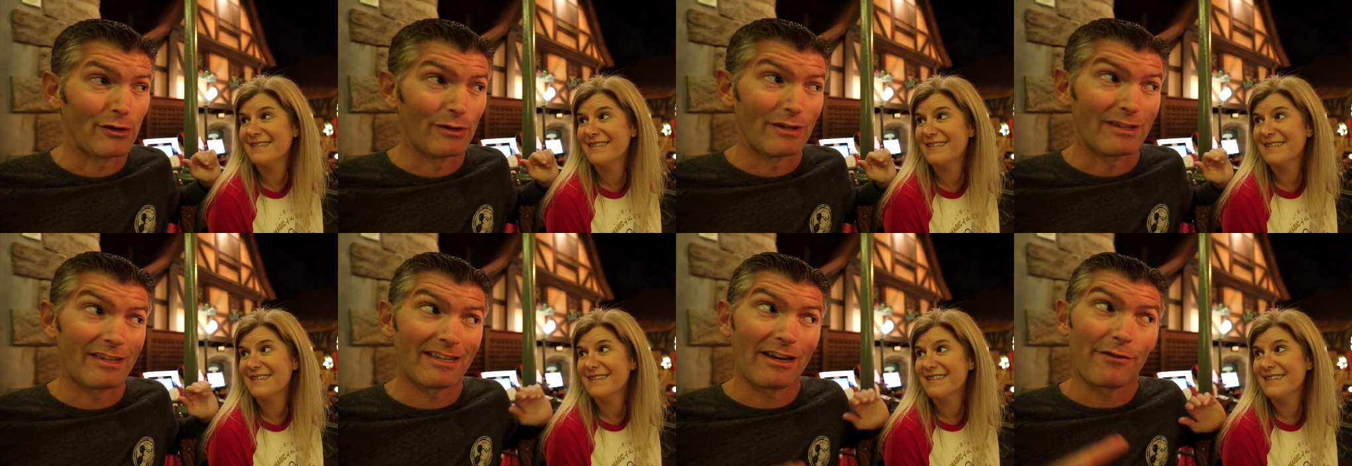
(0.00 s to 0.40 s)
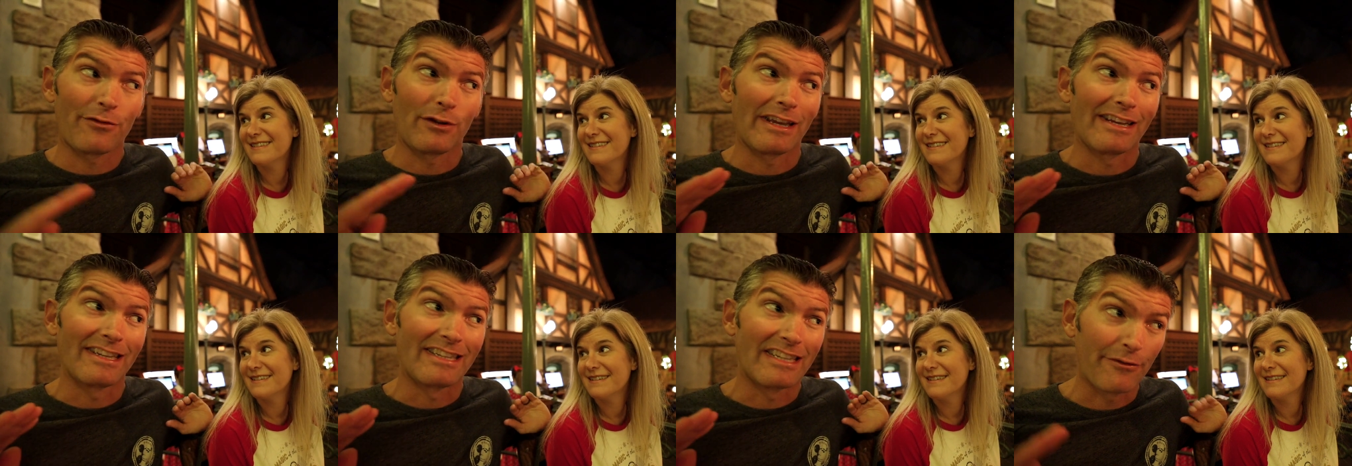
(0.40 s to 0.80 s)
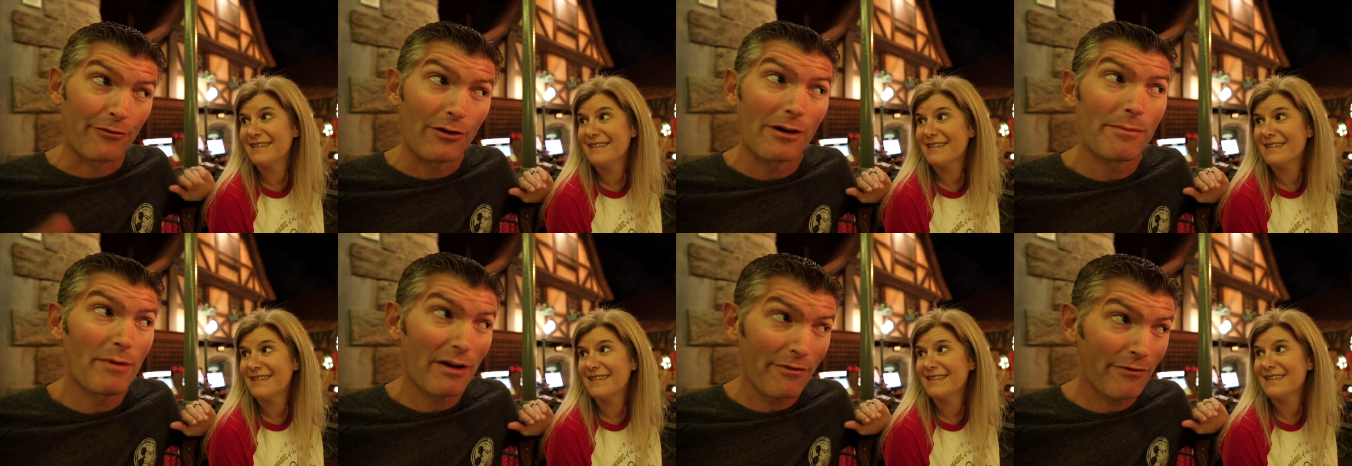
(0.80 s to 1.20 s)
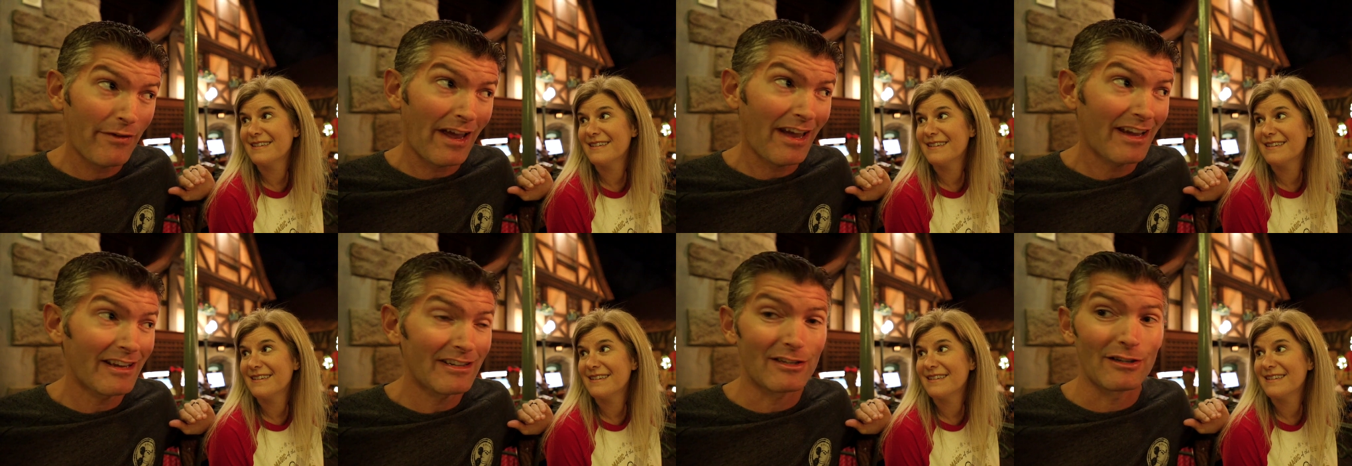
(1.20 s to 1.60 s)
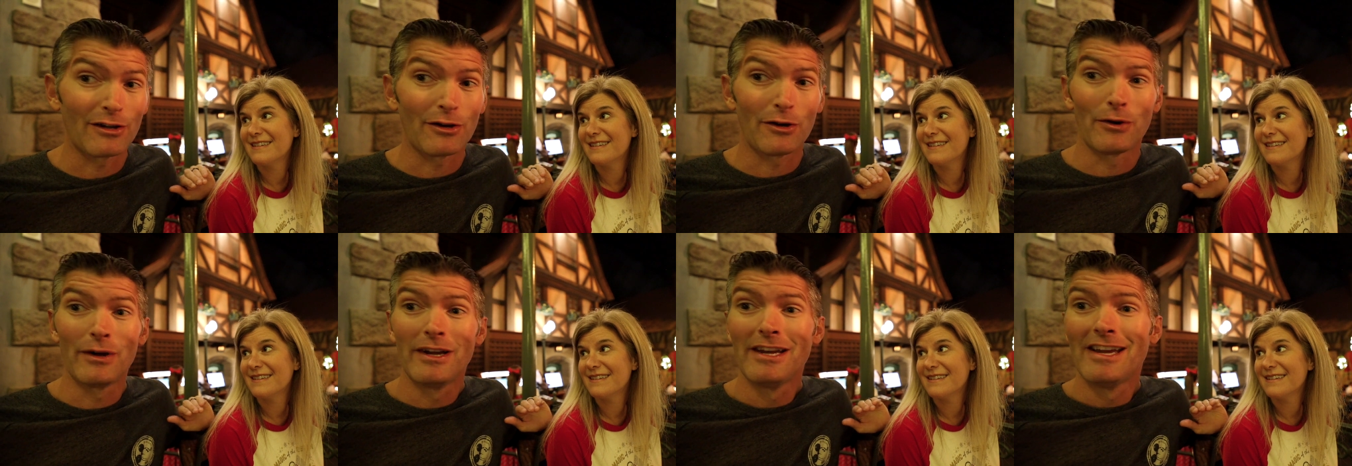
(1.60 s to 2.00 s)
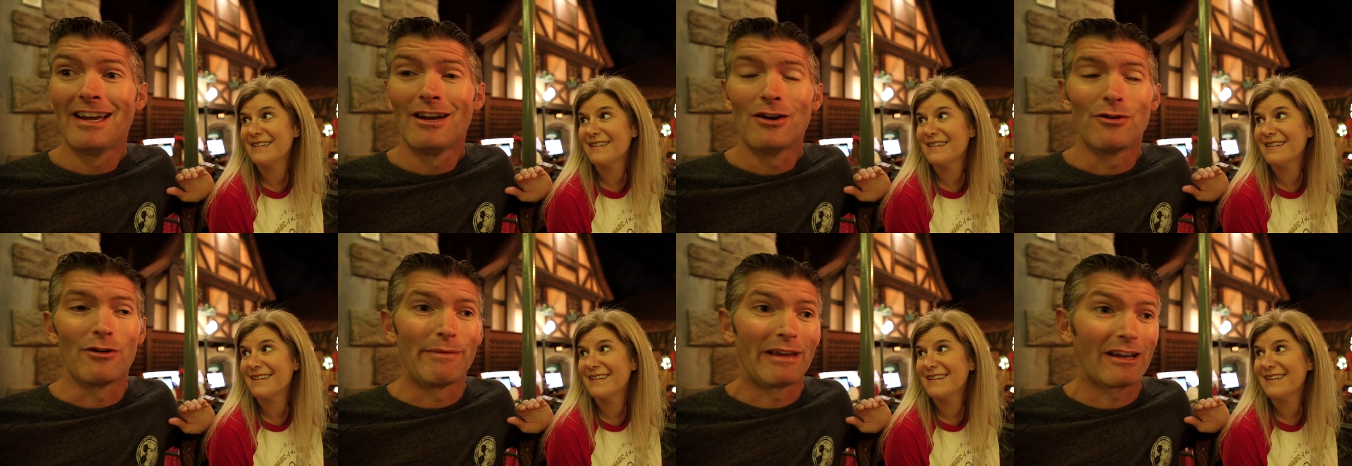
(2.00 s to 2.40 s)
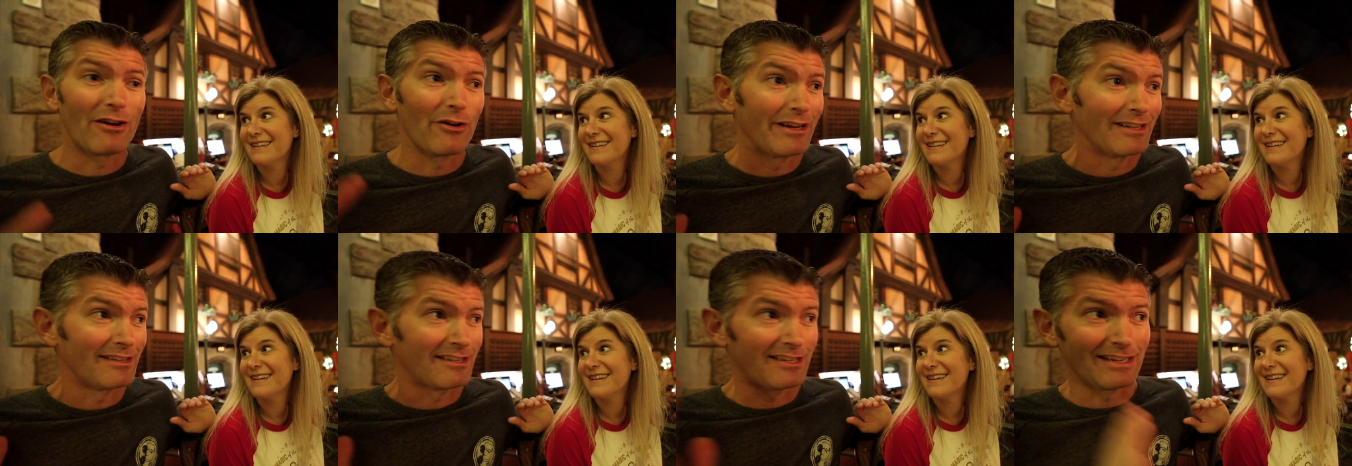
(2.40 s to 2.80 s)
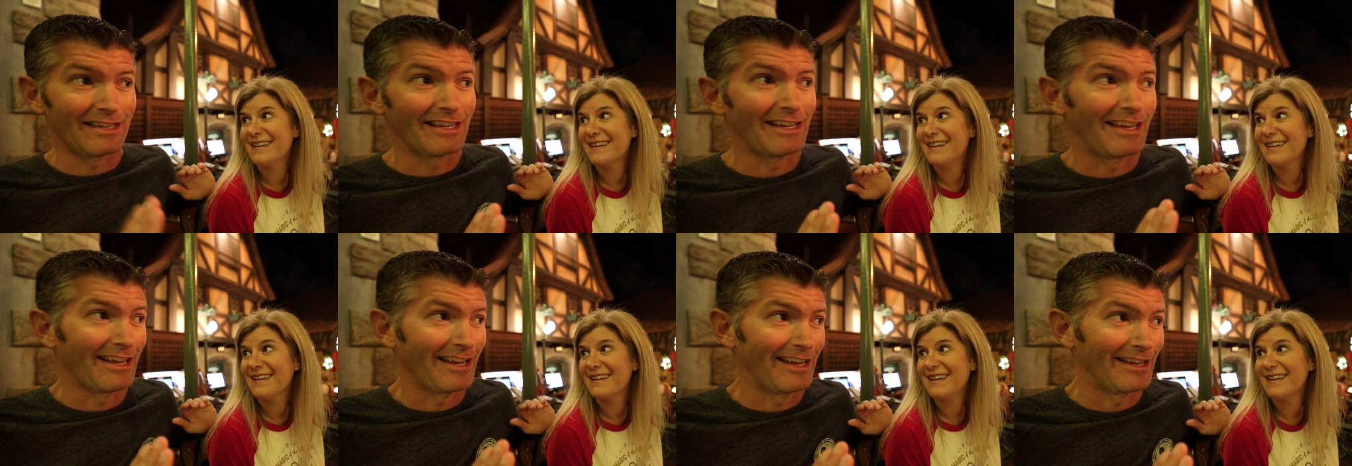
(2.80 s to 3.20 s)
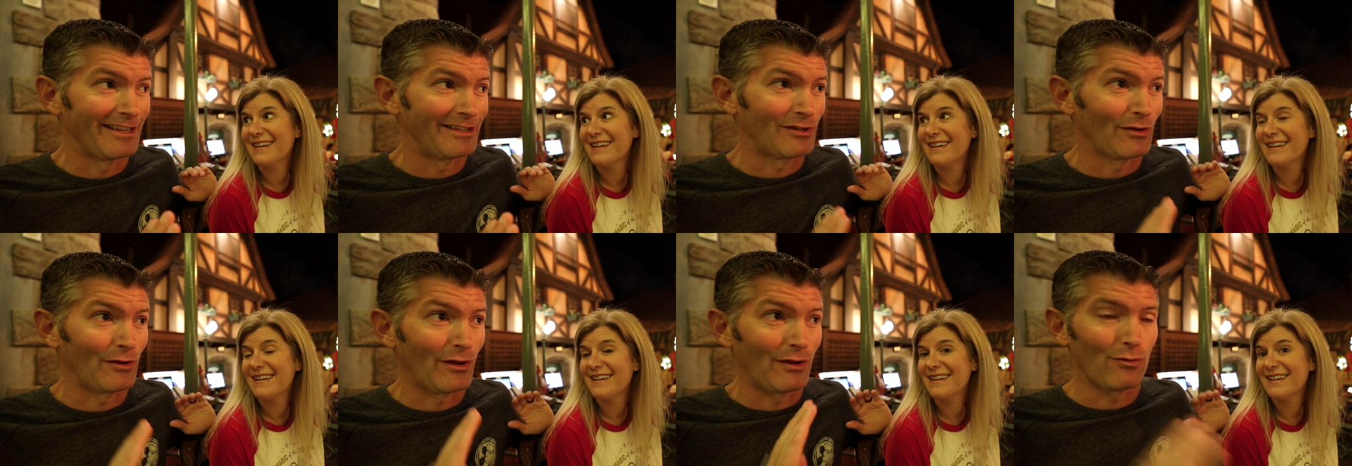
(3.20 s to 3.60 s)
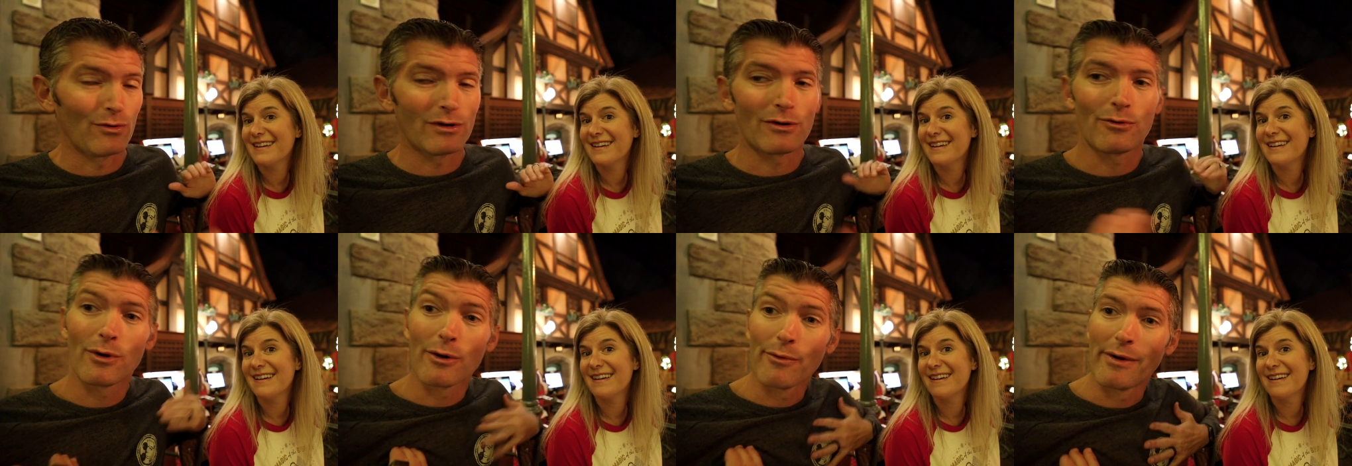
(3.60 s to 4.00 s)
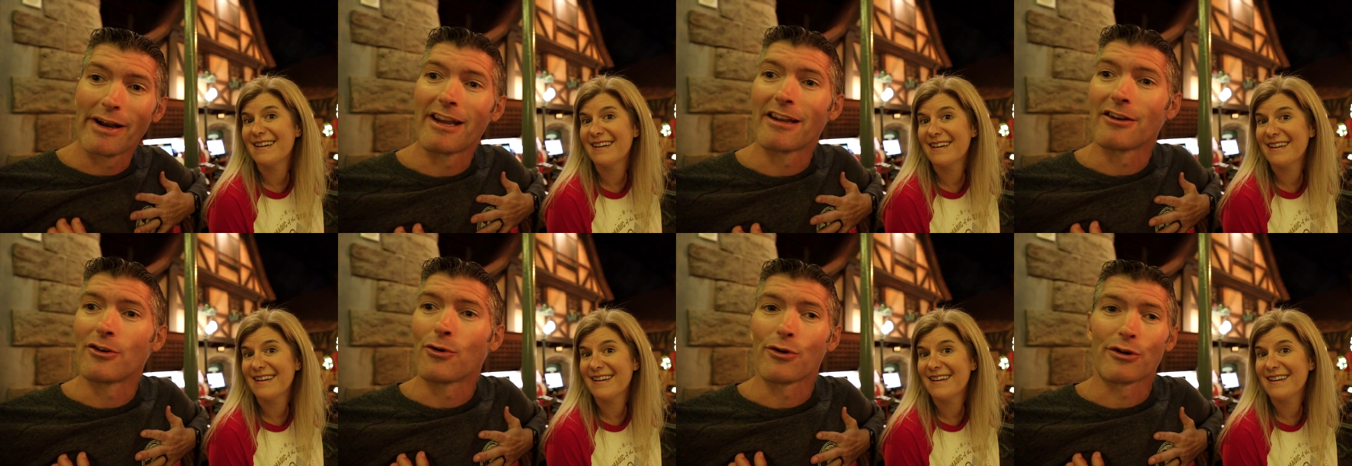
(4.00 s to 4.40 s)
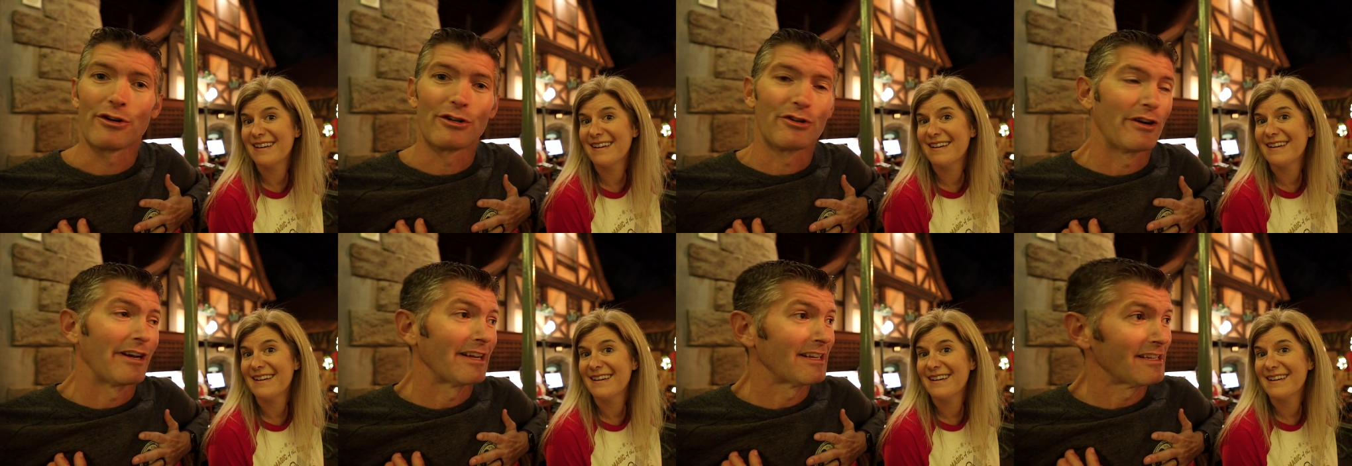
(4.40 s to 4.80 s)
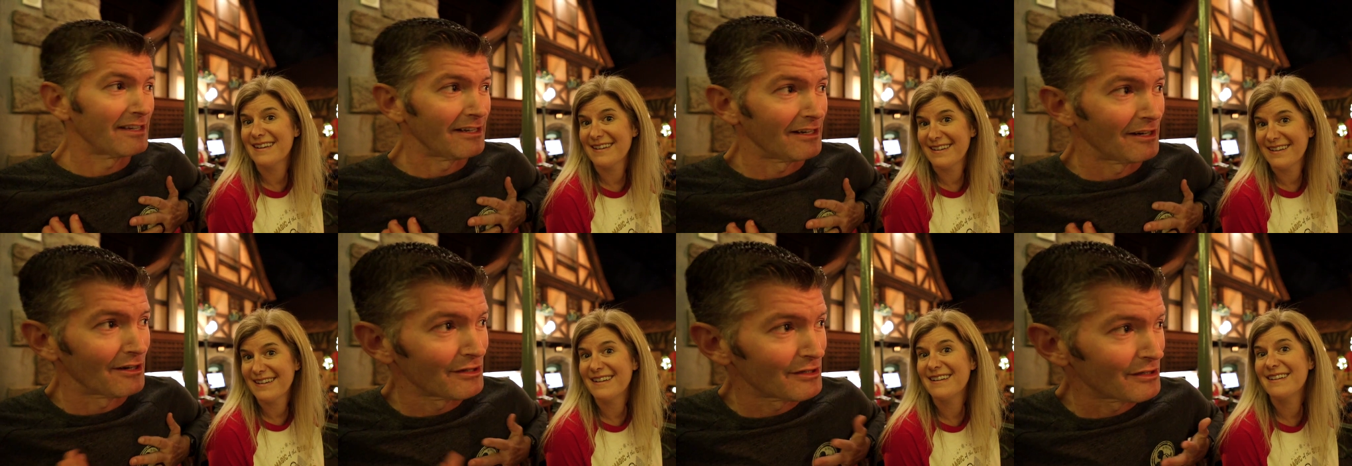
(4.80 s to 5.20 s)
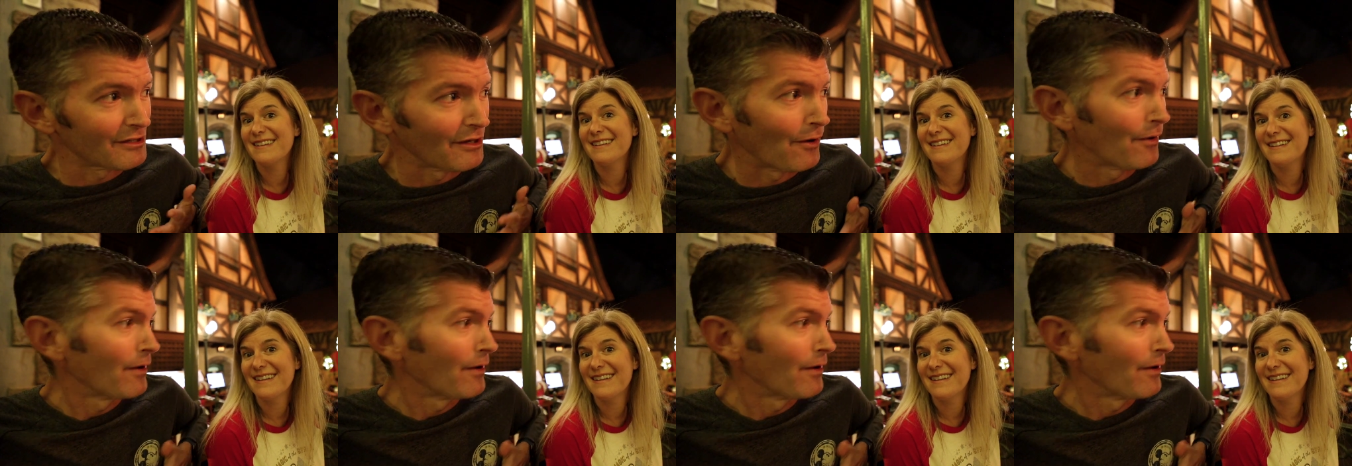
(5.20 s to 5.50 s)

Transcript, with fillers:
Speaker 1: So this is definitely a different buffet. So we may go ahead and send the kids. So we're, we're waiting to order drinks here. So